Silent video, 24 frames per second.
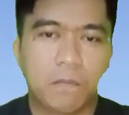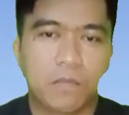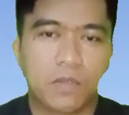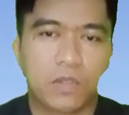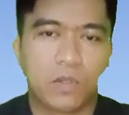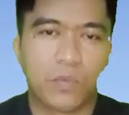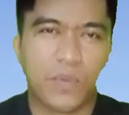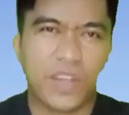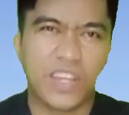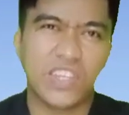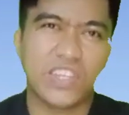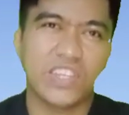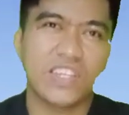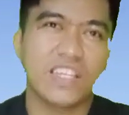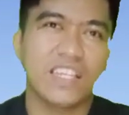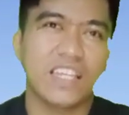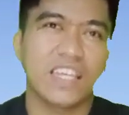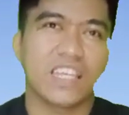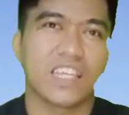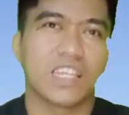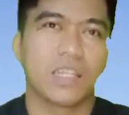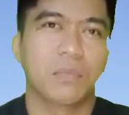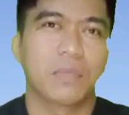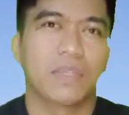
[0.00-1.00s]
Rational
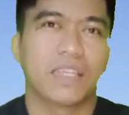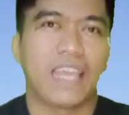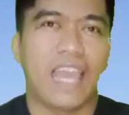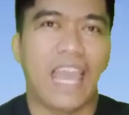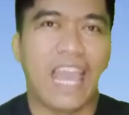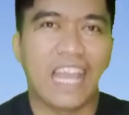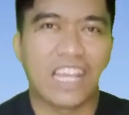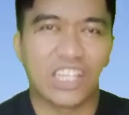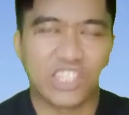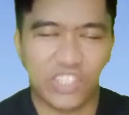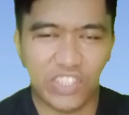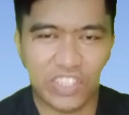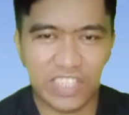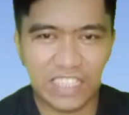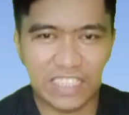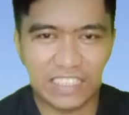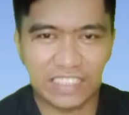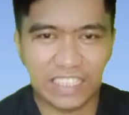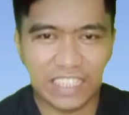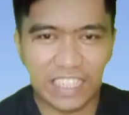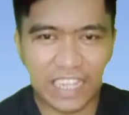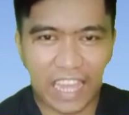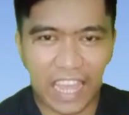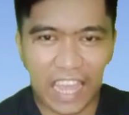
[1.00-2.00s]
economic action
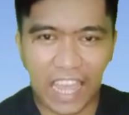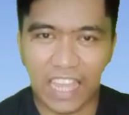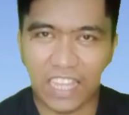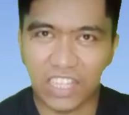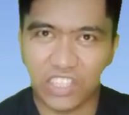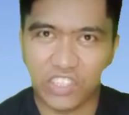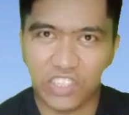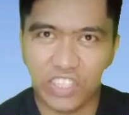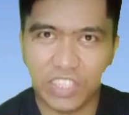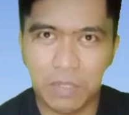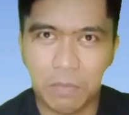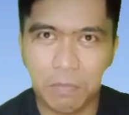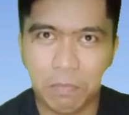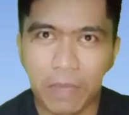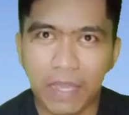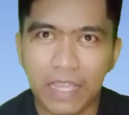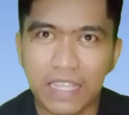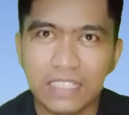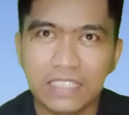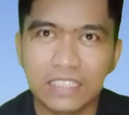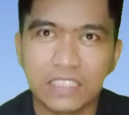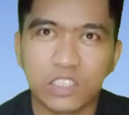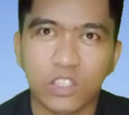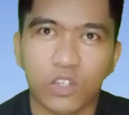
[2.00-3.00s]
is an action
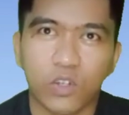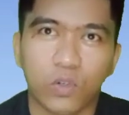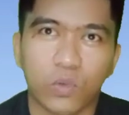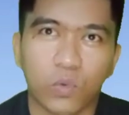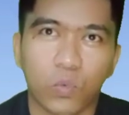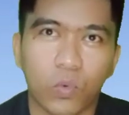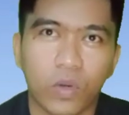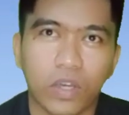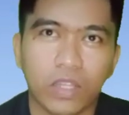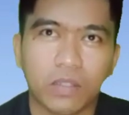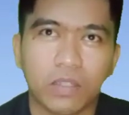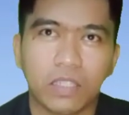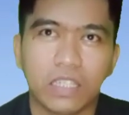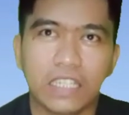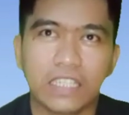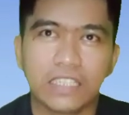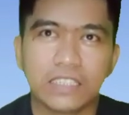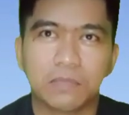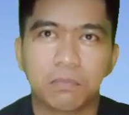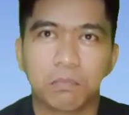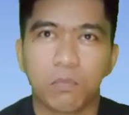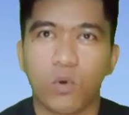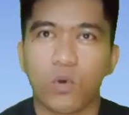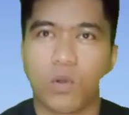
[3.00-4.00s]
based on what
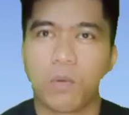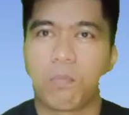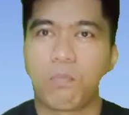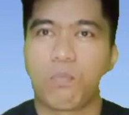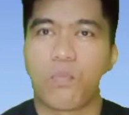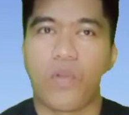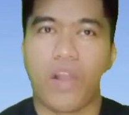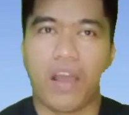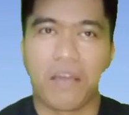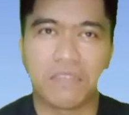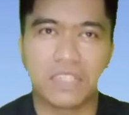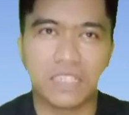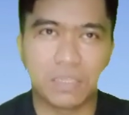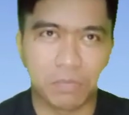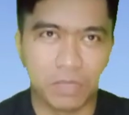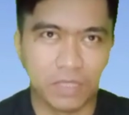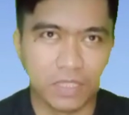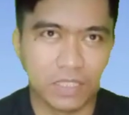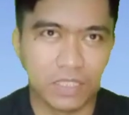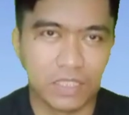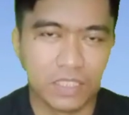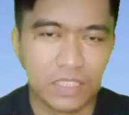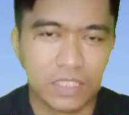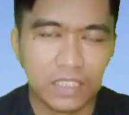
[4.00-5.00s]
is more
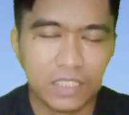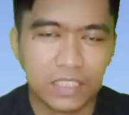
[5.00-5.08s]
profitable.